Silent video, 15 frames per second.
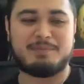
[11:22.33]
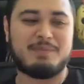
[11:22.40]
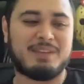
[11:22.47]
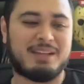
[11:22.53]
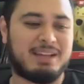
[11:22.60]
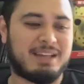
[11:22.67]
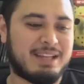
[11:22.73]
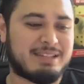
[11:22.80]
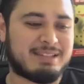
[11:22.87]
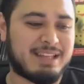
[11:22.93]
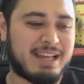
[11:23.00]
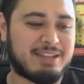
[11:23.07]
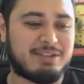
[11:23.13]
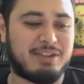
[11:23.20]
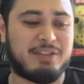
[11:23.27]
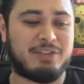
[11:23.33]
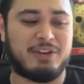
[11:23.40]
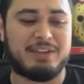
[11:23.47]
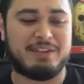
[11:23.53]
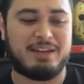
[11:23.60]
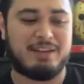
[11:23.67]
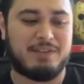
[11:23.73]
It says, the 30th
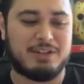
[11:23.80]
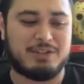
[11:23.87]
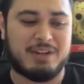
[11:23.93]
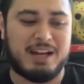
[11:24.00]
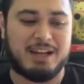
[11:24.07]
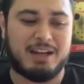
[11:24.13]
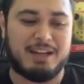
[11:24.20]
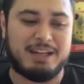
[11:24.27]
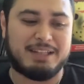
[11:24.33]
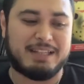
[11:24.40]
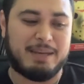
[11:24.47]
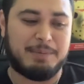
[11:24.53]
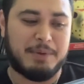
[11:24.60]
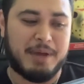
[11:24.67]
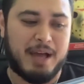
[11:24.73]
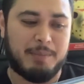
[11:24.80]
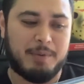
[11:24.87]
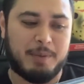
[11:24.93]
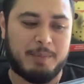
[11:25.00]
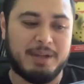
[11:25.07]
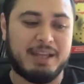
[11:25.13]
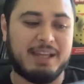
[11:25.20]
anniversary iconic debut album
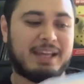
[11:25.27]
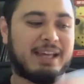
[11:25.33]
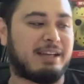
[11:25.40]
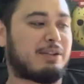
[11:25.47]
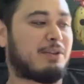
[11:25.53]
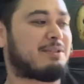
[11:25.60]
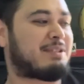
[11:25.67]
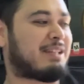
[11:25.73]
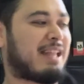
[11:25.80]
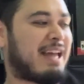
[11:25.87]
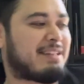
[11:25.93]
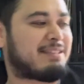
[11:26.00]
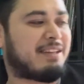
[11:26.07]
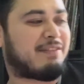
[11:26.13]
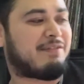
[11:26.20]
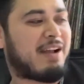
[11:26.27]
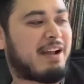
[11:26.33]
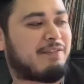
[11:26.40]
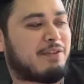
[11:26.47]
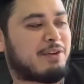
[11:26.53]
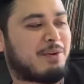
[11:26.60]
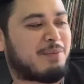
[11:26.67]
includes the classic Fight for
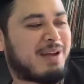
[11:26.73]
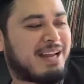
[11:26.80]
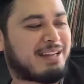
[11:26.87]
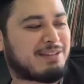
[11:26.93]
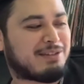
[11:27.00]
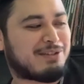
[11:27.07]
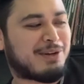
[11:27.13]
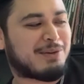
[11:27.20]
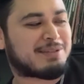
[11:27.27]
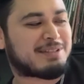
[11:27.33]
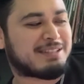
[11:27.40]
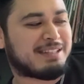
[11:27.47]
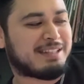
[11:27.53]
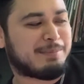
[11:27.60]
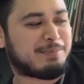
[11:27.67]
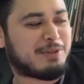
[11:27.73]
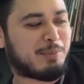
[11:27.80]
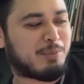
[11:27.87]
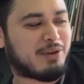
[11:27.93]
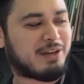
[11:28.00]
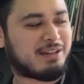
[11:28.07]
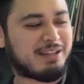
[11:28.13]
Your Right, No Sleep Till
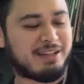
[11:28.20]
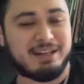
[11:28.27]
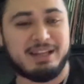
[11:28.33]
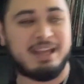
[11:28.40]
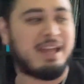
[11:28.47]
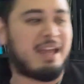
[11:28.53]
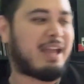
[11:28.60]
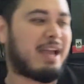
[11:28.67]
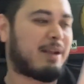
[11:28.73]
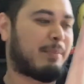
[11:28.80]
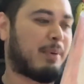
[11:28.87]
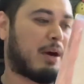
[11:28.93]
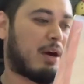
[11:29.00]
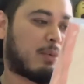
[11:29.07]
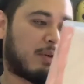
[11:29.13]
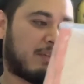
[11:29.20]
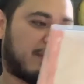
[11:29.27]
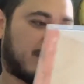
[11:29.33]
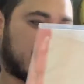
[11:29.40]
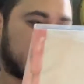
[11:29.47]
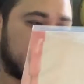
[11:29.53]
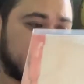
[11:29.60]
Brooklyn, and Paul
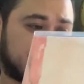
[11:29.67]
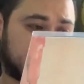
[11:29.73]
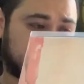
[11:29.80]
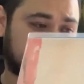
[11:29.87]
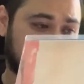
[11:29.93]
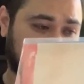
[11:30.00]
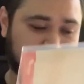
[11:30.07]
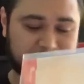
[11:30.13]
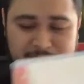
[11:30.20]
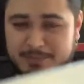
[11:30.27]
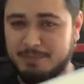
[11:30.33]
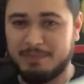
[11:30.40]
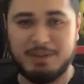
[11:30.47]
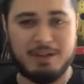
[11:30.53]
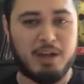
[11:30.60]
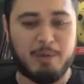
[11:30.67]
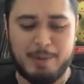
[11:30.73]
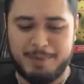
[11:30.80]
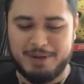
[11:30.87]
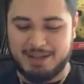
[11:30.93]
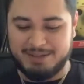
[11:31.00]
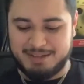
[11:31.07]
Revere. I hope I'm
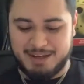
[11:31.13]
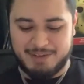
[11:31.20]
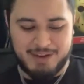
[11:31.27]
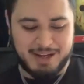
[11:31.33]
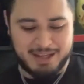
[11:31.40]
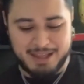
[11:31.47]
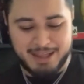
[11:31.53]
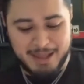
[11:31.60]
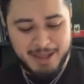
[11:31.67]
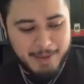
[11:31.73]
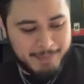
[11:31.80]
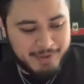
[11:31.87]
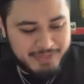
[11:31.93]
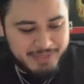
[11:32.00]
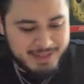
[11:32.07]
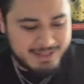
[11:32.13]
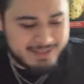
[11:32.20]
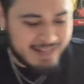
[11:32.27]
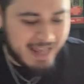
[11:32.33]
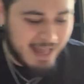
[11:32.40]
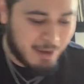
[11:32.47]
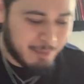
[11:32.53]
pronouncing that right. But this
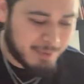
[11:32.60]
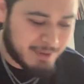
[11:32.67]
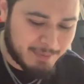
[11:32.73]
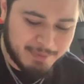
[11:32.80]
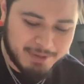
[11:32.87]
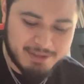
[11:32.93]
album